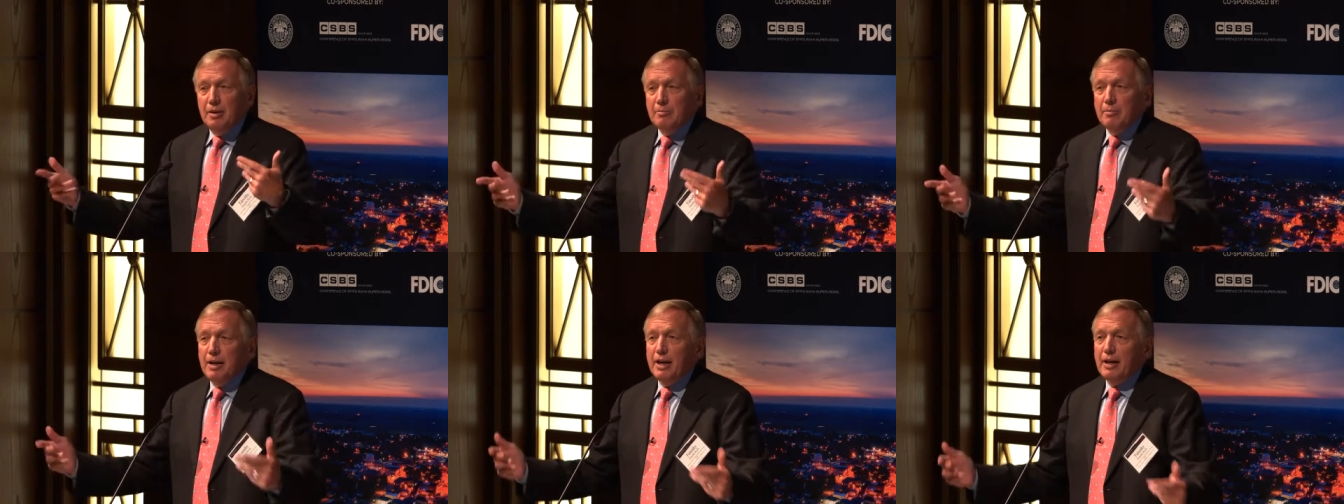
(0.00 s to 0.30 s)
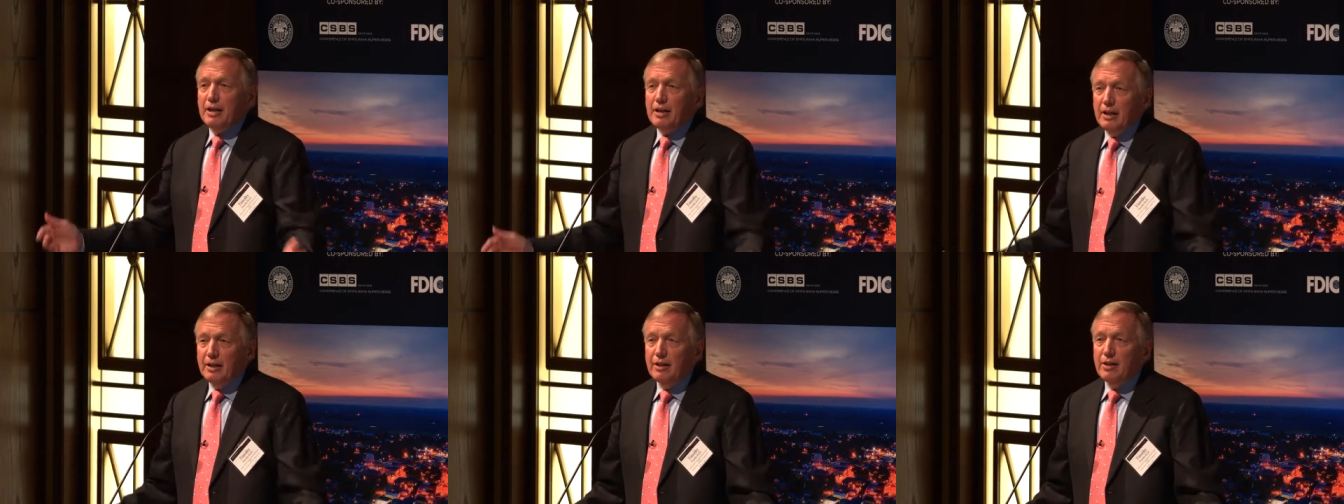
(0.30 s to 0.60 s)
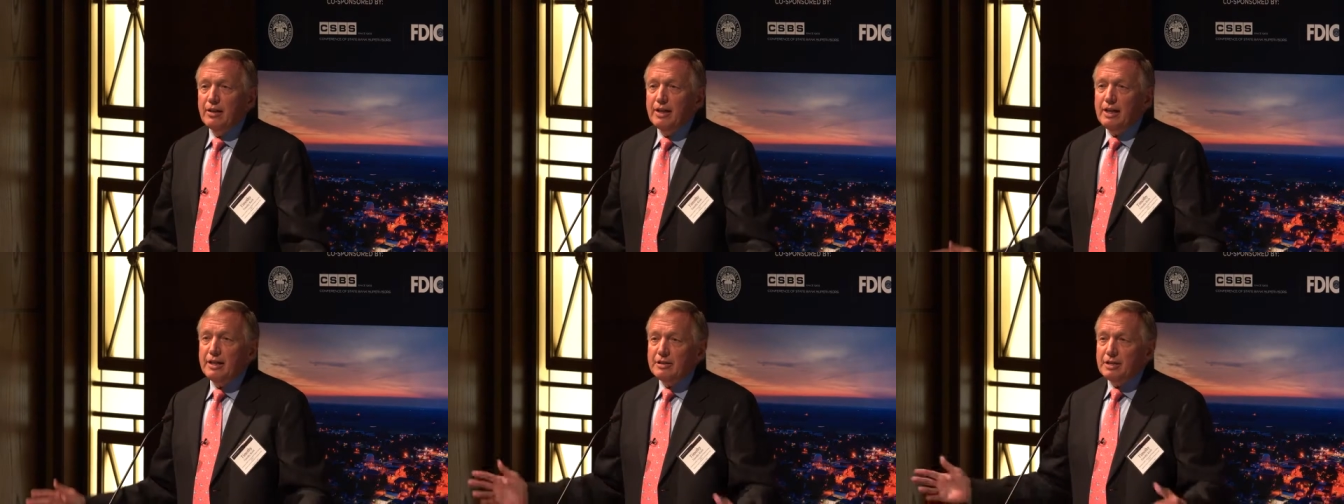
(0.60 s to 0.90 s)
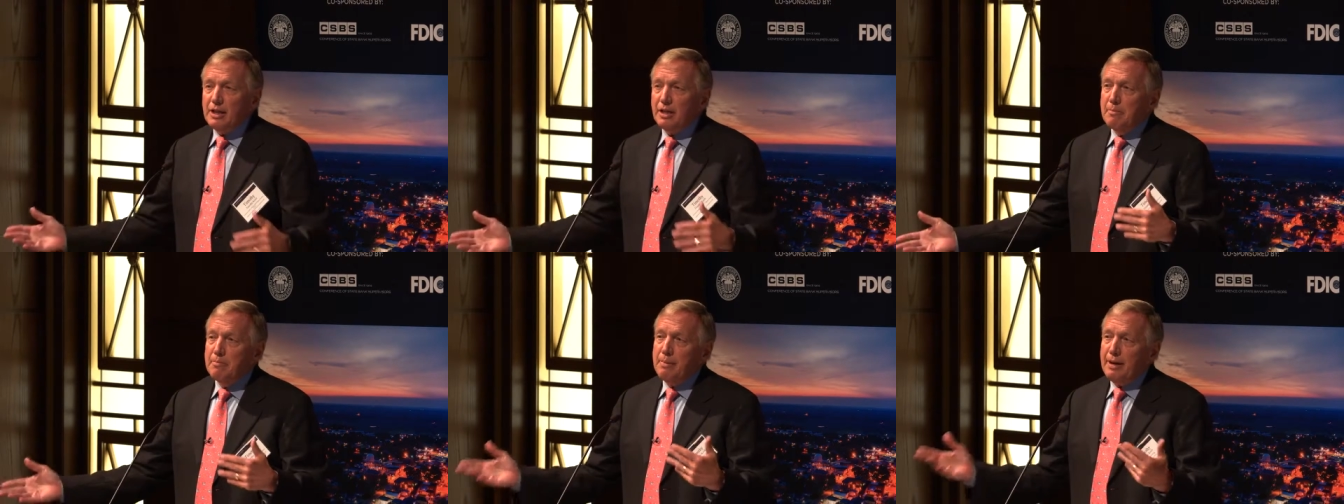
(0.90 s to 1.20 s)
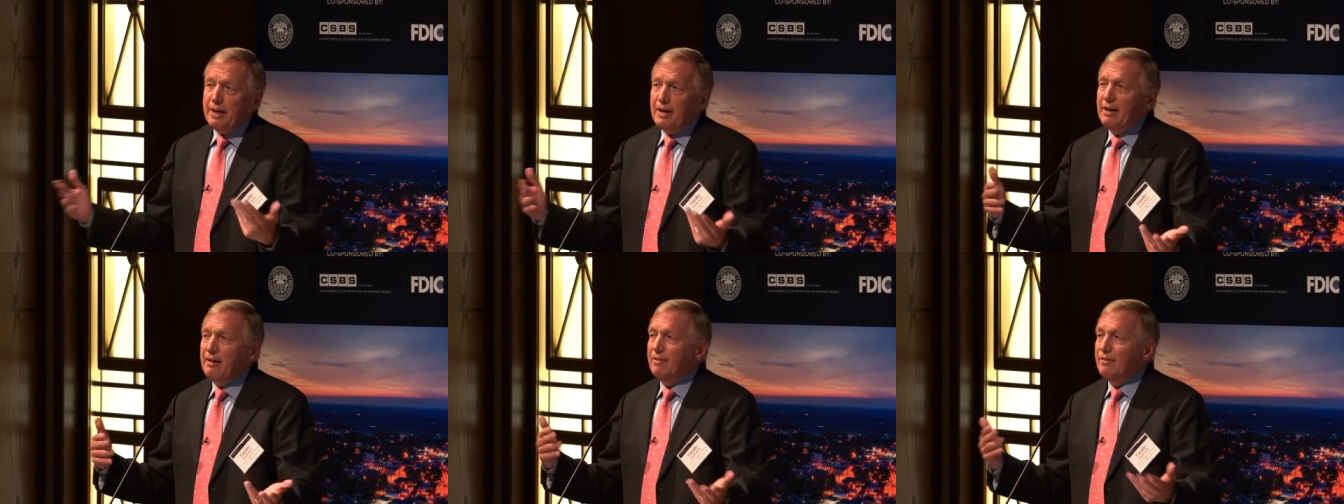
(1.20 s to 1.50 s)
but it clearly is a
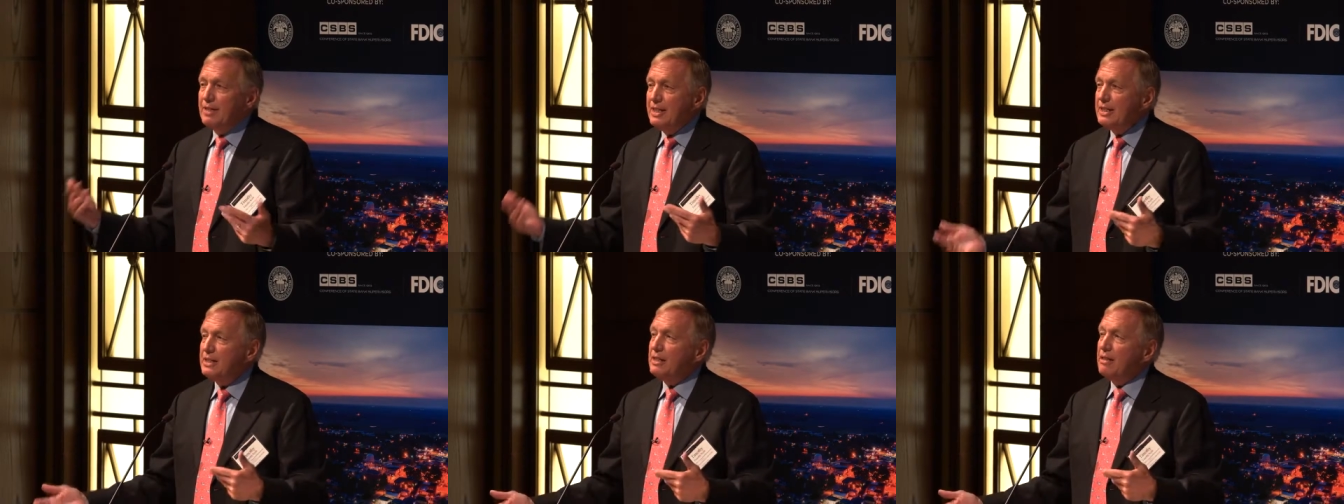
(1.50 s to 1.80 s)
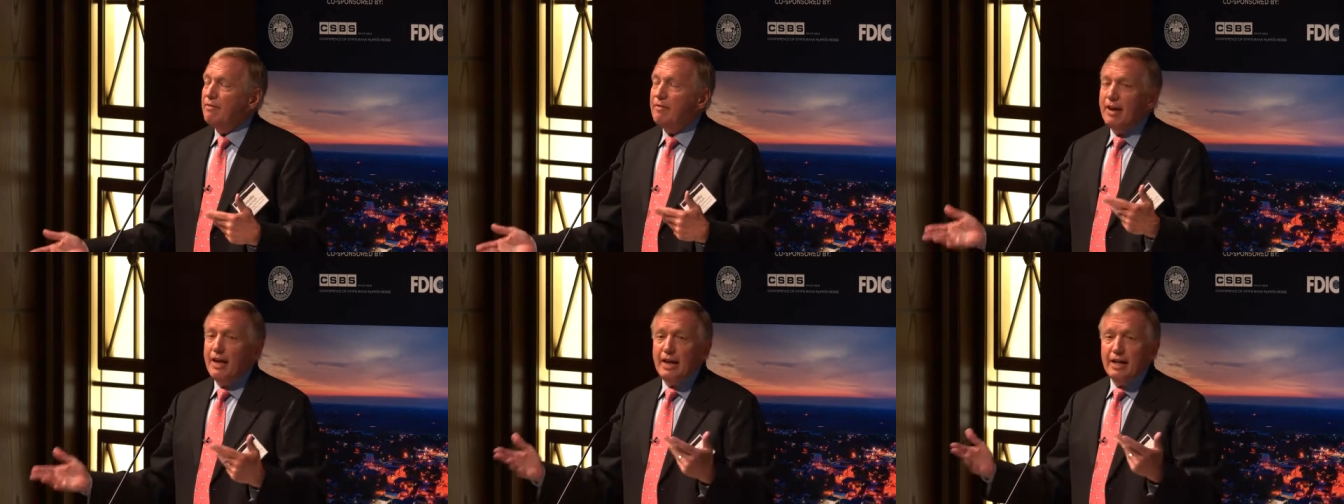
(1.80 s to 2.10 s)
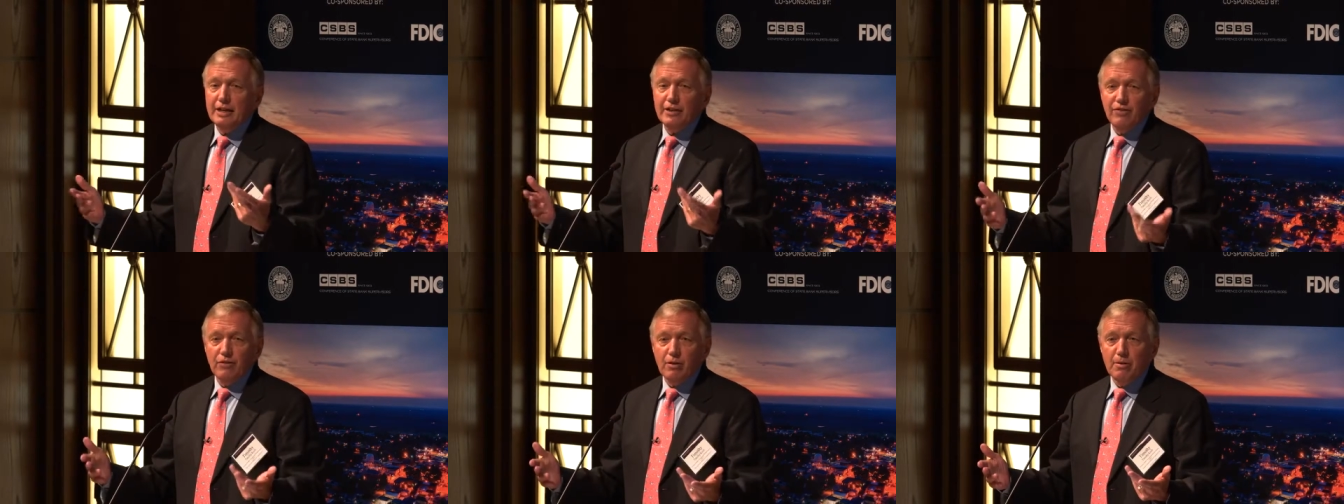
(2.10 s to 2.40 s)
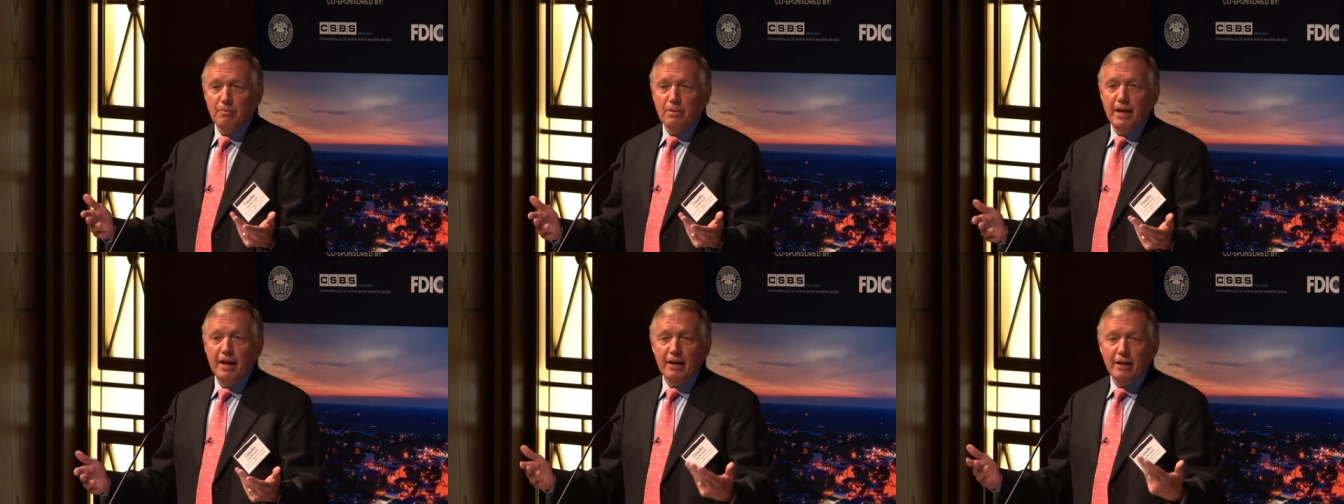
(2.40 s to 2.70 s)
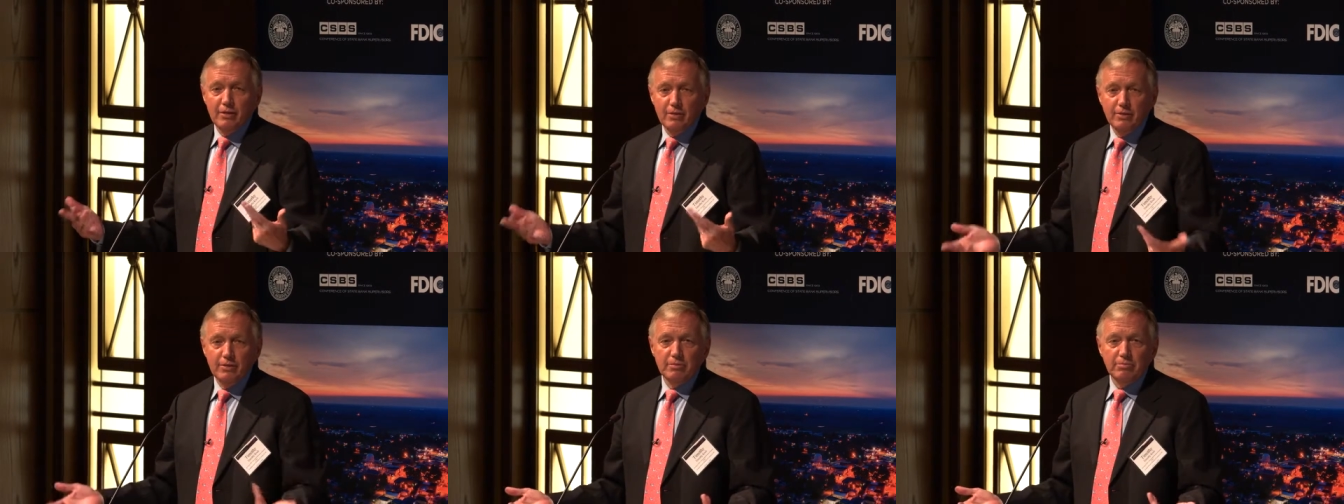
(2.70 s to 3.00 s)
competitive disadvantage for a
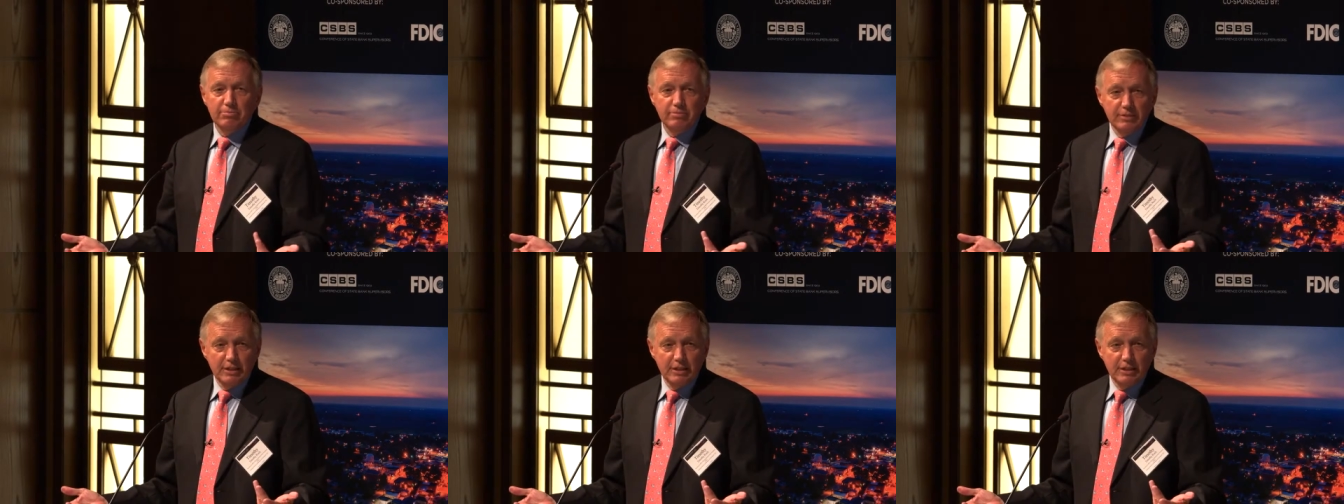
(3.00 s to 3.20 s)
bank who